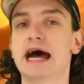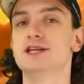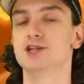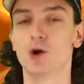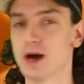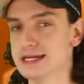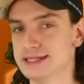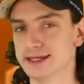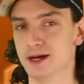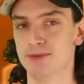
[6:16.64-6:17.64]
had no
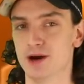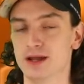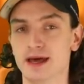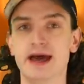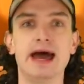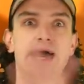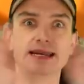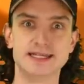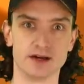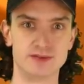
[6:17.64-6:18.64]
idea about
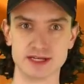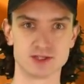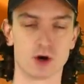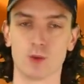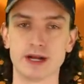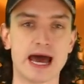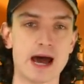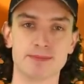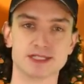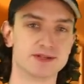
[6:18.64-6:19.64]
any of this or what
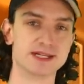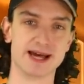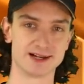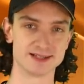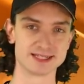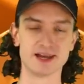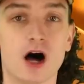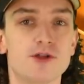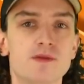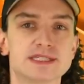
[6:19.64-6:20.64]
happened to the necklace.
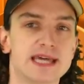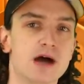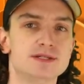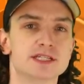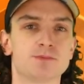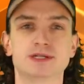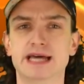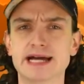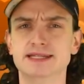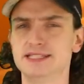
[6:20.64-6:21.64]
Although this countess
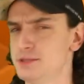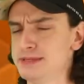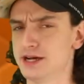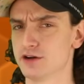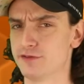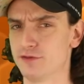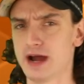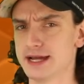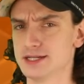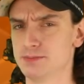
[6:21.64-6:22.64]
pretended to be her
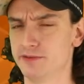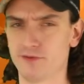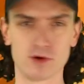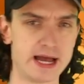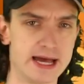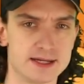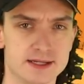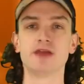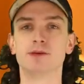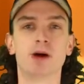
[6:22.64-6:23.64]
friend beforehand.
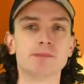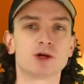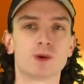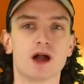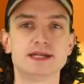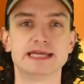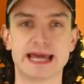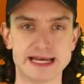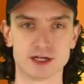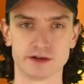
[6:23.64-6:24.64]
The public went on to
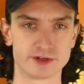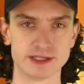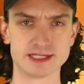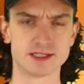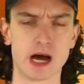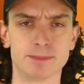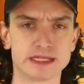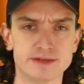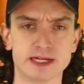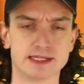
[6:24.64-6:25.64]
hate her for this, not
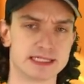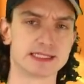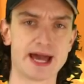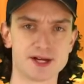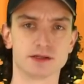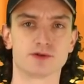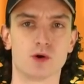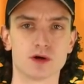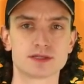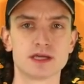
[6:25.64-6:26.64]
believing in the scandal of
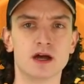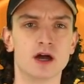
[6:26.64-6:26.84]
course.